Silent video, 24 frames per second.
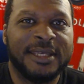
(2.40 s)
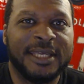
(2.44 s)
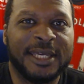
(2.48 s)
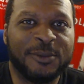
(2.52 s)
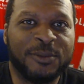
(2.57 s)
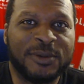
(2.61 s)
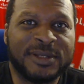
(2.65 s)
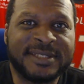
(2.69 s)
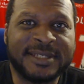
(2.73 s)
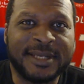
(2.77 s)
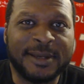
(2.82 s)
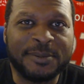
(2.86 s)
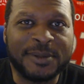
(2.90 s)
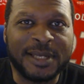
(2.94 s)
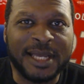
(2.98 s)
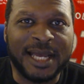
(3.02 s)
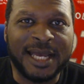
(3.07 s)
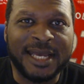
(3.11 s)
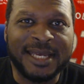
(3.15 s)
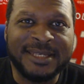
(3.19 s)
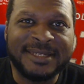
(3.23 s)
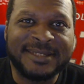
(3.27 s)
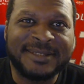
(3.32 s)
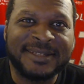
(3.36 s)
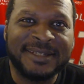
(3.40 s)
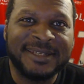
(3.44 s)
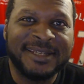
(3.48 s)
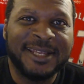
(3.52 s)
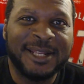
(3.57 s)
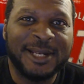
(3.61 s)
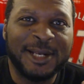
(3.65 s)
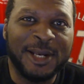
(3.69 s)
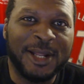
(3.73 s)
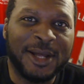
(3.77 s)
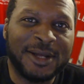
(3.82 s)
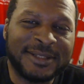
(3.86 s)
Yeah, what's up, guys?
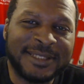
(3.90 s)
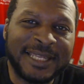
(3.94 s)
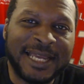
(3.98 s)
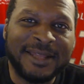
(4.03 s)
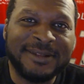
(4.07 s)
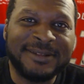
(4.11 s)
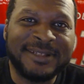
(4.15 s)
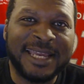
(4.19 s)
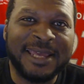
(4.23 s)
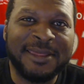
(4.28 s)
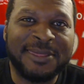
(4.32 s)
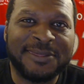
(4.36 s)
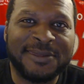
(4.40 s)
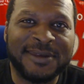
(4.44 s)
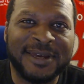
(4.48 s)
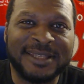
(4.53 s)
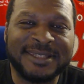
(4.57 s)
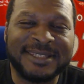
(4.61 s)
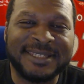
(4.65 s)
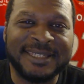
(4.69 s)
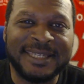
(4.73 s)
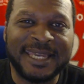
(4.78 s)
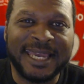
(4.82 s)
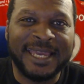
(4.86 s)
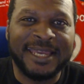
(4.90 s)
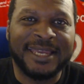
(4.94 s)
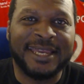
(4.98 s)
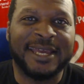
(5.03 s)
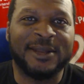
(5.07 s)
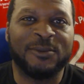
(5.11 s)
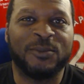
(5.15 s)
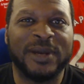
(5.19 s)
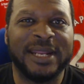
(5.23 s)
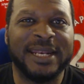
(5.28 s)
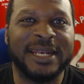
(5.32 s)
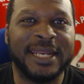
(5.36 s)
Lockdown day 38,
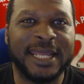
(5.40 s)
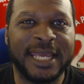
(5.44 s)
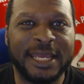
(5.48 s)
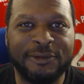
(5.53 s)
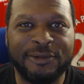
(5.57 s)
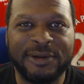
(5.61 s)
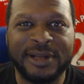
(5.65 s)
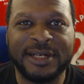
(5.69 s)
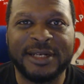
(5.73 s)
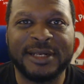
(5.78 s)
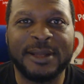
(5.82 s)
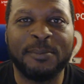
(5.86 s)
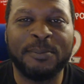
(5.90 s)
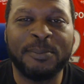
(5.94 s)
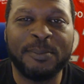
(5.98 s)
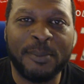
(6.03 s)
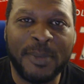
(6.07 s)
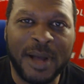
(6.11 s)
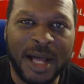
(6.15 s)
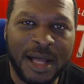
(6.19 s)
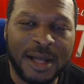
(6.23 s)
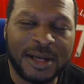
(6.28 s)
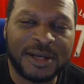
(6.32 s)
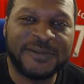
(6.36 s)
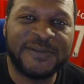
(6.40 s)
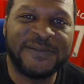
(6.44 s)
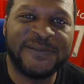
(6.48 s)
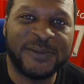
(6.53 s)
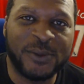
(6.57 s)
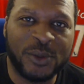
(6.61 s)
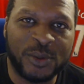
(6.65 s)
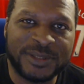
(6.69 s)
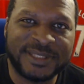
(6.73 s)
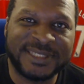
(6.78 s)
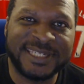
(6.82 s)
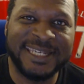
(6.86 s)
and we're nearing the Mark
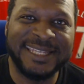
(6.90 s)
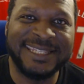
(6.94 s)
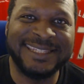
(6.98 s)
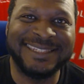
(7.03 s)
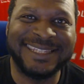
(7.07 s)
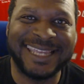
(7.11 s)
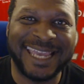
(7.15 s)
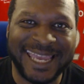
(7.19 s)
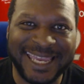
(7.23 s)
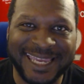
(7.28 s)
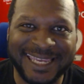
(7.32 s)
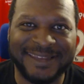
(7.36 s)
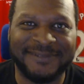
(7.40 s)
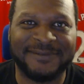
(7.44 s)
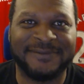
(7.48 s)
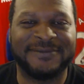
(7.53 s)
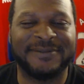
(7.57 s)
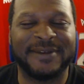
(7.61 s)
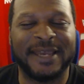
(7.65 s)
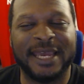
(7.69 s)
40 date.